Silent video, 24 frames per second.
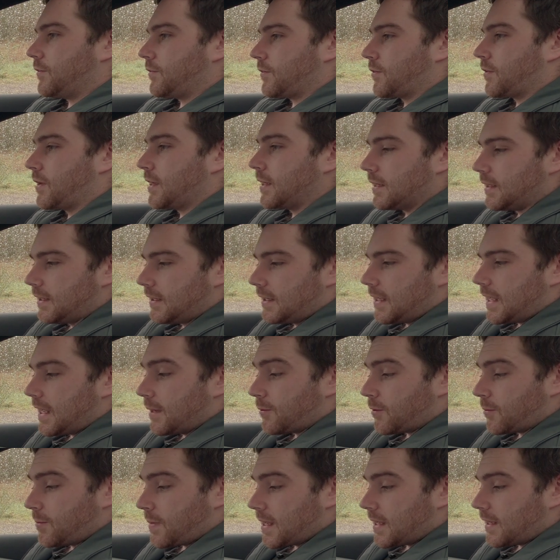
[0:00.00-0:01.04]
screen. It
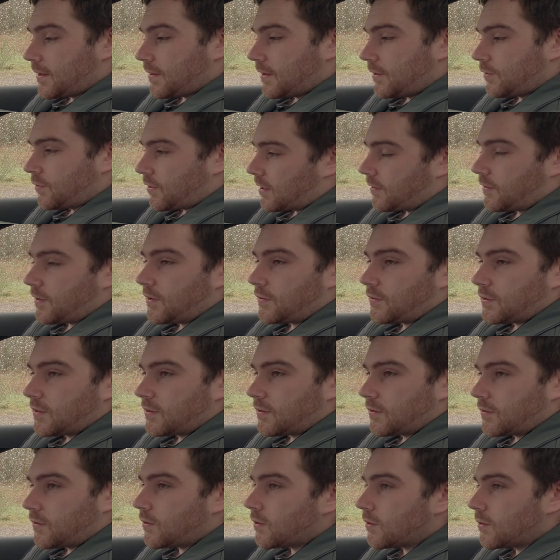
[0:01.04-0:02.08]
would make the transition
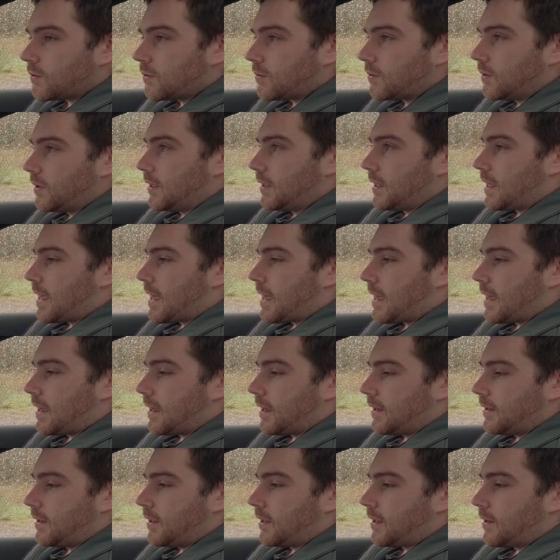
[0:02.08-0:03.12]
to,
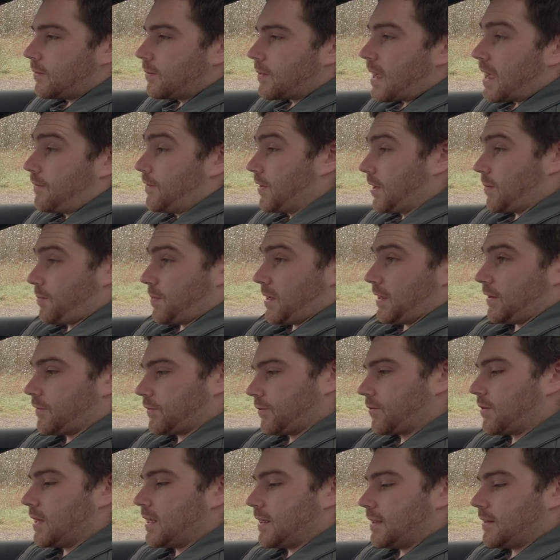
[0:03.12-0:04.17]
you know, having a big
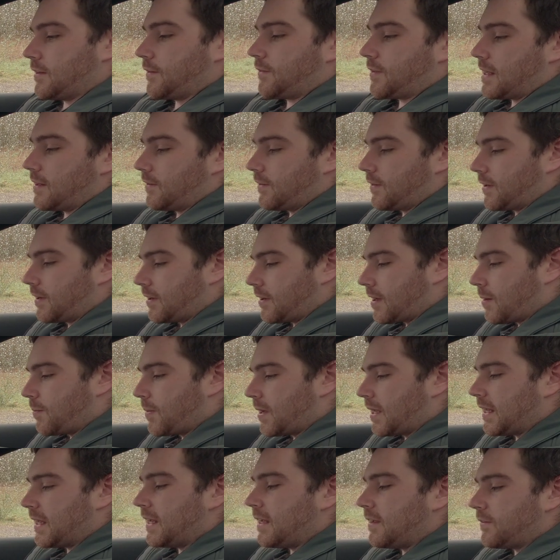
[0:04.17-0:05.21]
screen in the center a
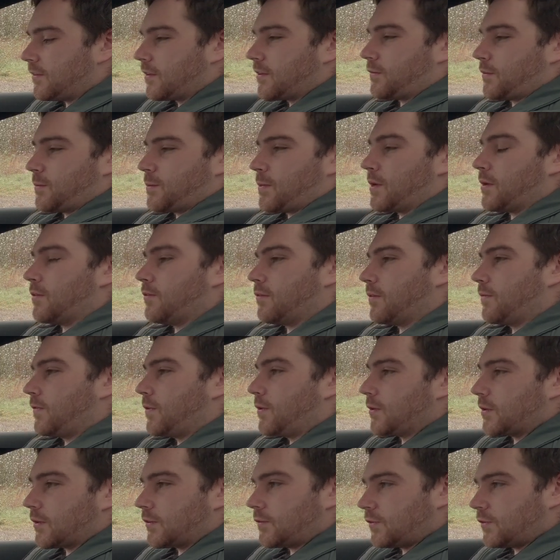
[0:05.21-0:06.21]
bit easier, I suppose, if you could